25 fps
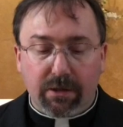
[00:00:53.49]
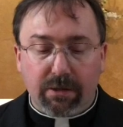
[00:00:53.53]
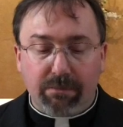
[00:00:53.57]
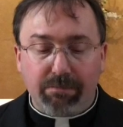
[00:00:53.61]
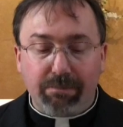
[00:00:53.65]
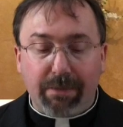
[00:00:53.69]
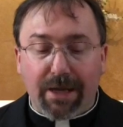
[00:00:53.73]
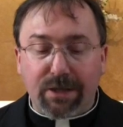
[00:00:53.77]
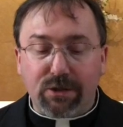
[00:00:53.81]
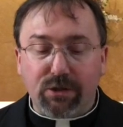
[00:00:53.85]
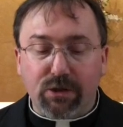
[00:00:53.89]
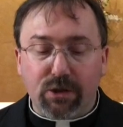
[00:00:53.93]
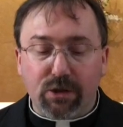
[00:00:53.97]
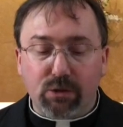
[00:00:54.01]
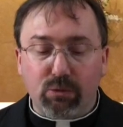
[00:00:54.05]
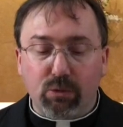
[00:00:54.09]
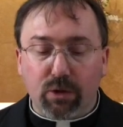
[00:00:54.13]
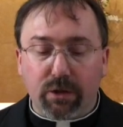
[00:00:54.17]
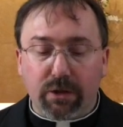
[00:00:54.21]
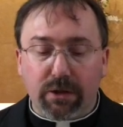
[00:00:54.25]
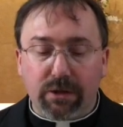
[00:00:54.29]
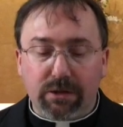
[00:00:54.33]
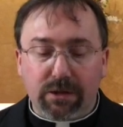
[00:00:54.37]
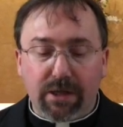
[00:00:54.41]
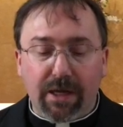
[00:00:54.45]
Masses will
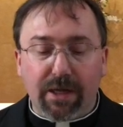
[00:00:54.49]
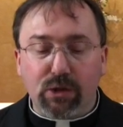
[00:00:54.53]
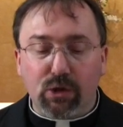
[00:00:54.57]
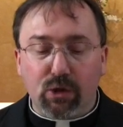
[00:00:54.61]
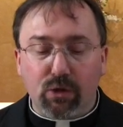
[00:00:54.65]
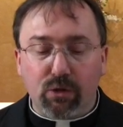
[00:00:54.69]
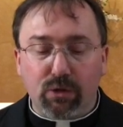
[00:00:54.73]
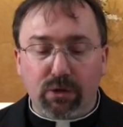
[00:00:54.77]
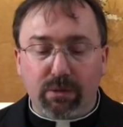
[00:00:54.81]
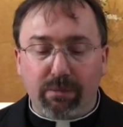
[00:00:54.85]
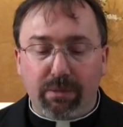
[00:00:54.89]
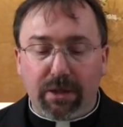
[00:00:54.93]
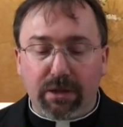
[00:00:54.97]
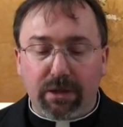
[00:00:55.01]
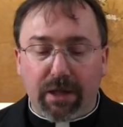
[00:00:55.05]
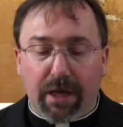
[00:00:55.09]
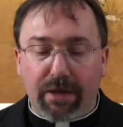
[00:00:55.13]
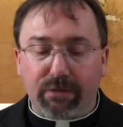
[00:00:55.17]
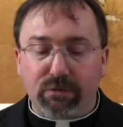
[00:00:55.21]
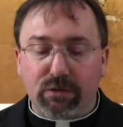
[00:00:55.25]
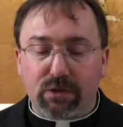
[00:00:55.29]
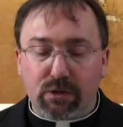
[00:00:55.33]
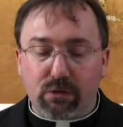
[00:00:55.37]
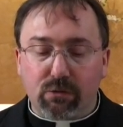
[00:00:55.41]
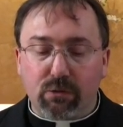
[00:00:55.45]
continue to be
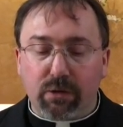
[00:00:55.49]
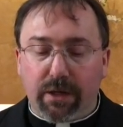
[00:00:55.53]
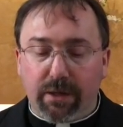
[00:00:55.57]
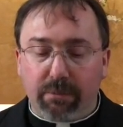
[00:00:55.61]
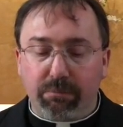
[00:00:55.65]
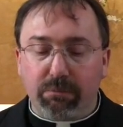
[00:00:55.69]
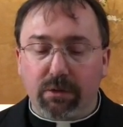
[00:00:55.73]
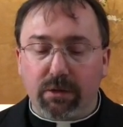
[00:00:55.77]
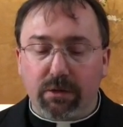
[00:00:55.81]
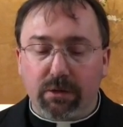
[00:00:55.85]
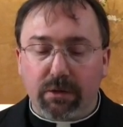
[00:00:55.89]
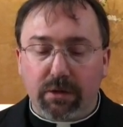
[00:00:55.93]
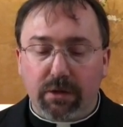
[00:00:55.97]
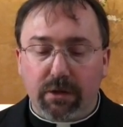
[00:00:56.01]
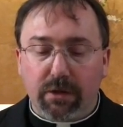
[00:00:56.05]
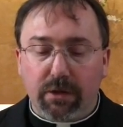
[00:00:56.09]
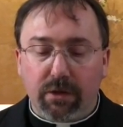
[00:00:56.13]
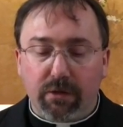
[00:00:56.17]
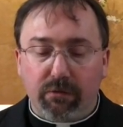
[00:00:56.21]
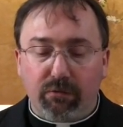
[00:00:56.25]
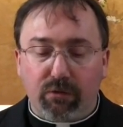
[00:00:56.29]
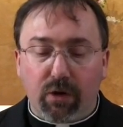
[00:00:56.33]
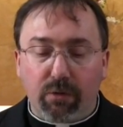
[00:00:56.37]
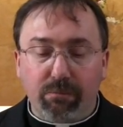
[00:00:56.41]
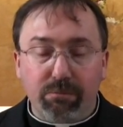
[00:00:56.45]
live streamed
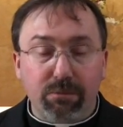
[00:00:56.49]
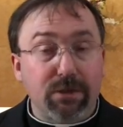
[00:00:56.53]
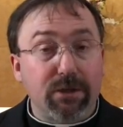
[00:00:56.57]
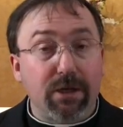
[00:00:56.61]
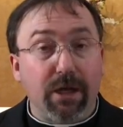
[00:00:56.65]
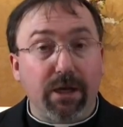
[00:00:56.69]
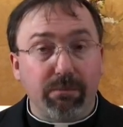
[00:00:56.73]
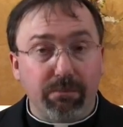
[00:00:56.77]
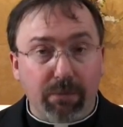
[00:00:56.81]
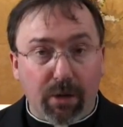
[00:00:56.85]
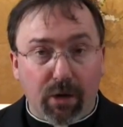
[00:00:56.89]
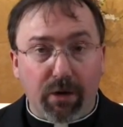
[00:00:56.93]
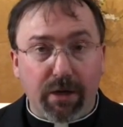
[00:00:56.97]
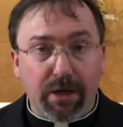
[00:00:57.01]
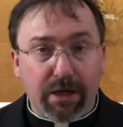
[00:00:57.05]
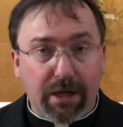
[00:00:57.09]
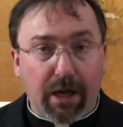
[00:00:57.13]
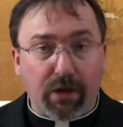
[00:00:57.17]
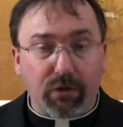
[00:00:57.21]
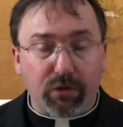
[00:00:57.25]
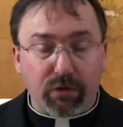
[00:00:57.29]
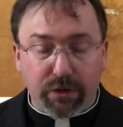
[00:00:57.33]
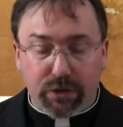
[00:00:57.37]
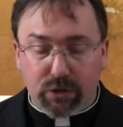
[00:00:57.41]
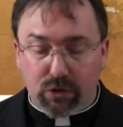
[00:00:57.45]
from St. Mary
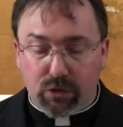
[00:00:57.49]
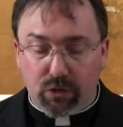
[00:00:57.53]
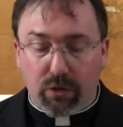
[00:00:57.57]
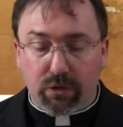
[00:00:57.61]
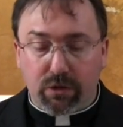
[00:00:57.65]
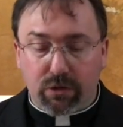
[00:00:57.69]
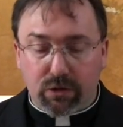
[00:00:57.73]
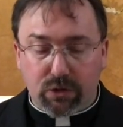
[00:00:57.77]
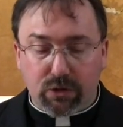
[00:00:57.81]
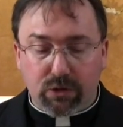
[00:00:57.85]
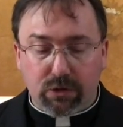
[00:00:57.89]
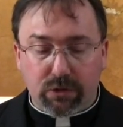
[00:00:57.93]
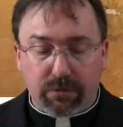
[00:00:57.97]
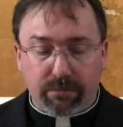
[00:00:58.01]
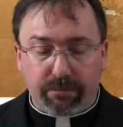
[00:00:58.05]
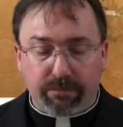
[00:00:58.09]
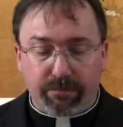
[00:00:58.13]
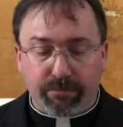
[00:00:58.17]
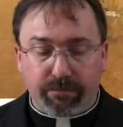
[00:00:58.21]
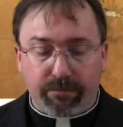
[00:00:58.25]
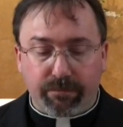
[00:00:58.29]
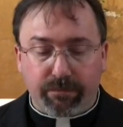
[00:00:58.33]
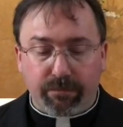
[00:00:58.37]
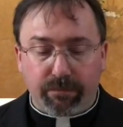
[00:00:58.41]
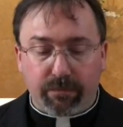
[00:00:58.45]
Catholic Church.
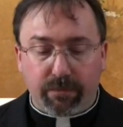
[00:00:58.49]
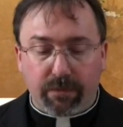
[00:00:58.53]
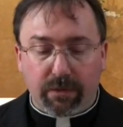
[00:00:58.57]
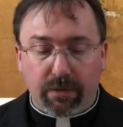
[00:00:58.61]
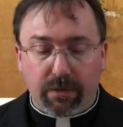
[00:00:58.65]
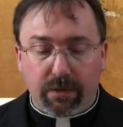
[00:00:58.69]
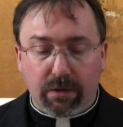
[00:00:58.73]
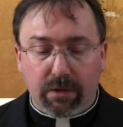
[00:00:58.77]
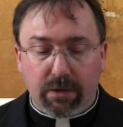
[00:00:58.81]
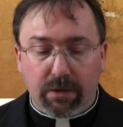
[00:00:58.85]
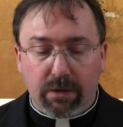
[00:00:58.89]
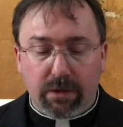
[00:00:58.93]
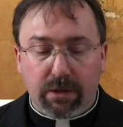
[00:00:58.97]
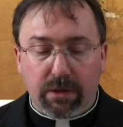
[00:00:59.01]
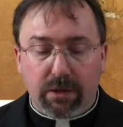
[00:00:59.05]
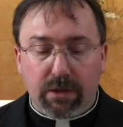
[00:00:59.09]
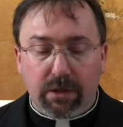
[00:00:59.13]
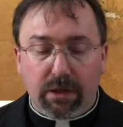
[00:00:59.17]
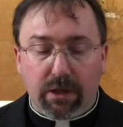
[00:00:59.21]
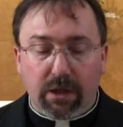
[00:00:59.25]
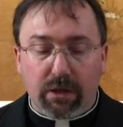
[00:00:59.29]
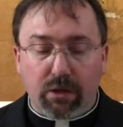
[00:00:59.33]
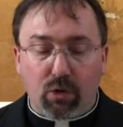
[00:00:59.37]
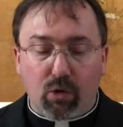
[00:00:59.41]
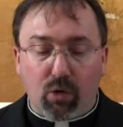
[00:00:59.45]

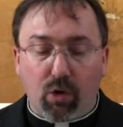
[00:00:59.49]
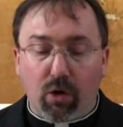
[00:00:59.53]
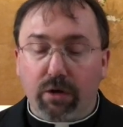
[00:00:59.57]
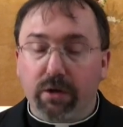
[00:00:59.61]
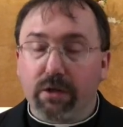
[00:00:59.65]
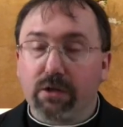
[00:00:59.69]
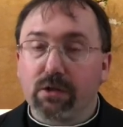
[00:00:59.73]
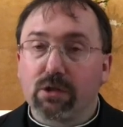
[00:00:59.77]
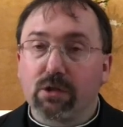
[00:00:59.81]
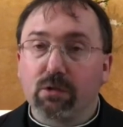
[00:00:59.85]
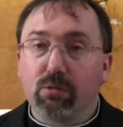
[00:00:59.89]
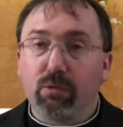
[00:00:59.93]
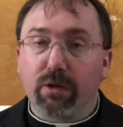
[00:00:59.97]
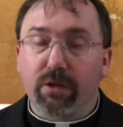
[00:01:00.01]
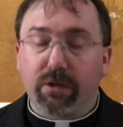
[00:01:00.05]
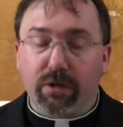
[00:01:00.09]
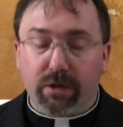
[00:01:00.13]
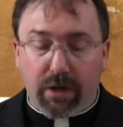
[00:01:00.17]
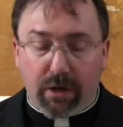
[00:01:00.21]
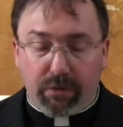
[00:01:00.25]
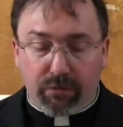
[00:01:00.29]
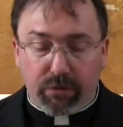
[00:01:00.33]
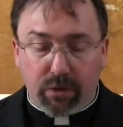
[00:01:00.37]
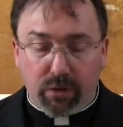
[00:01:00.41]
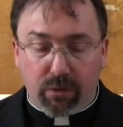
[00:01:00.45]
In accordance with
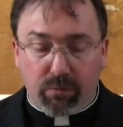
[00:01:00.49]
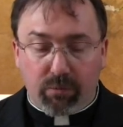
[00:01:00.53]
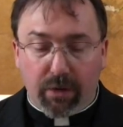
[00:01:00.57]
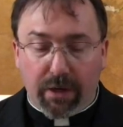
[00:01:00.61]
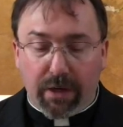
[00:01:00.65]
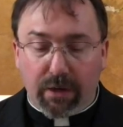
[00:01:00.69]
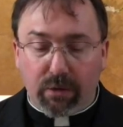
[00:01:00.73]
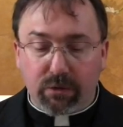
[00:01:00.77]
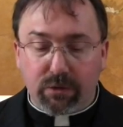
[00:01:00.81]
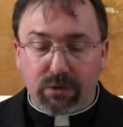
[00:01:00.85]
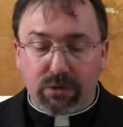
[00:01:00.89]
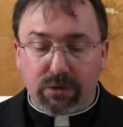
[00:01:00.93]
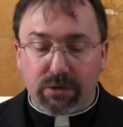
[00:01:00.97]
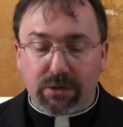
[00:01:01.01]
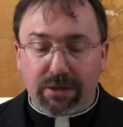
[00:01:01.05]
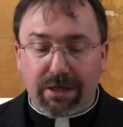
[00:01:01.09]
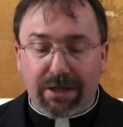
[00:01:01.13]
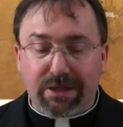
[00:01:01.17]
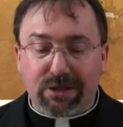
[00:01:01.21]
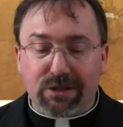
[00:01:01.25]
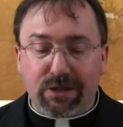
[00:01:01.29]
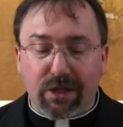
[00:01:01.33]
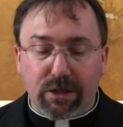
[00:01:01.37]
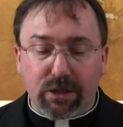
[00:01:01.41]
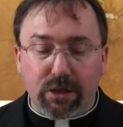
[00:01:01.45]
Governor Brown's
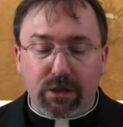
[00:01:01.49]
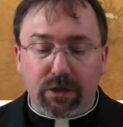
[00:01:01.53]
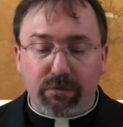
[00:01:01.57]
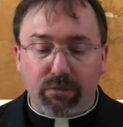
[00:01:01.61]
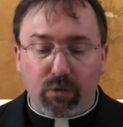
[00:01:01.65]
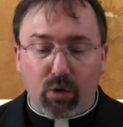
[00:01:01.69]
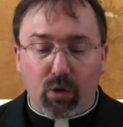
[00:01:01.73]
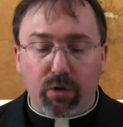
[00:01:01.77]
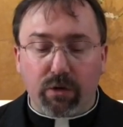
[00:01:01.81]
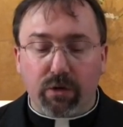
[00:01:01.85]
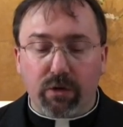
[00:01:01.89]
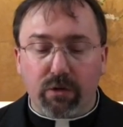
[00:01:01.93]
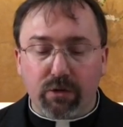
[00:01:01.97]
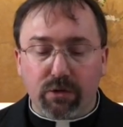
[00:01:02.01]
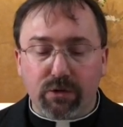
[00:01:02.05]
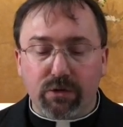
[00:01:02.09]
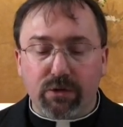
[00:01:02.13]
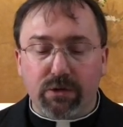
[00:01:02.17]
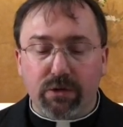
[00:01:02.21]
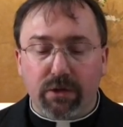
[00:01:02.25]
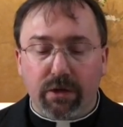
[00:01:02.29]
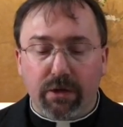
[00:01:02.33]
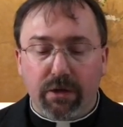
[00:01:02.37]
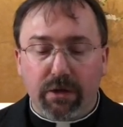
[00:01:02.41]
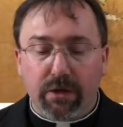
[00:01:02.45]
executive
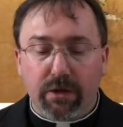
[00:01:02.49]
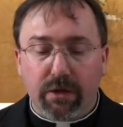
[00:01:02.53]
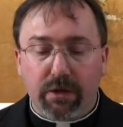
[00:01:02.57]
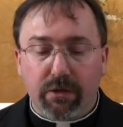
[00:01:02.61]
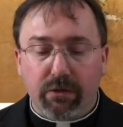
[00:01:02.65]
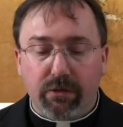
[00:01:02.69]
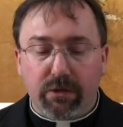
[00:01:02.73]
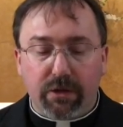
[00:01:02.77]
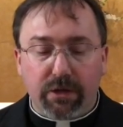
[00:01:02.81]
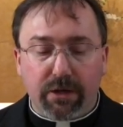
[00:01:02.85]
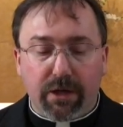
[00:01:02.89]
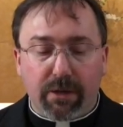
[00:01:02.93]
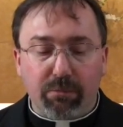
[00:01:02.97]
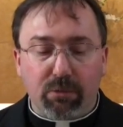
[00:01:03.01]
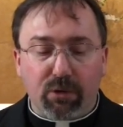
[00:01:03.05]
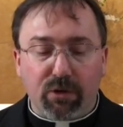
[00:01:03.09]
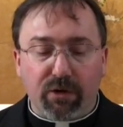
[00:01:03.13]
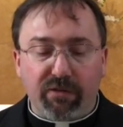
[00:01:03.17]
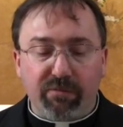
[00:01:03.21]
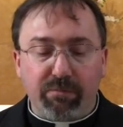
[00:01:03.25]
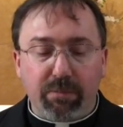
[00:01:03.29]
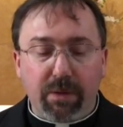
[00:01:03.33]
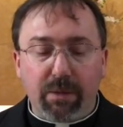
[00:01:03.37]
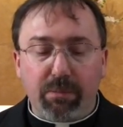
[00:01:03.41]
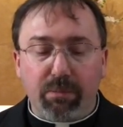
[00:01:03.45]
orders the number
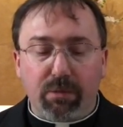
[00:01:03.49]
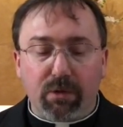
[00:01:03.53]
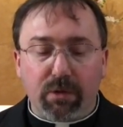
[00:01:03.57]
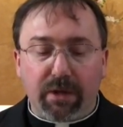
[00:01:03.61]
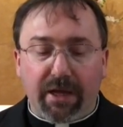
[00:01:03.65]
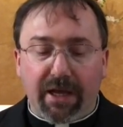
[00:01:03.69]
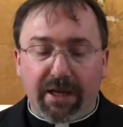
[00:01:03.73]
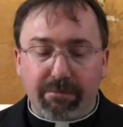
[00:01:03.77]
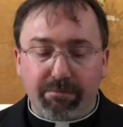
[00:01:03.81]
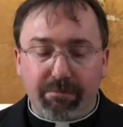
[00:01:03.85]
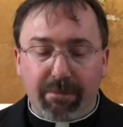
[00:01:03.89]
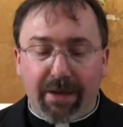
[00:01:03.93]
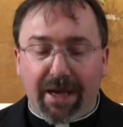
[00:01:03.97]
of people at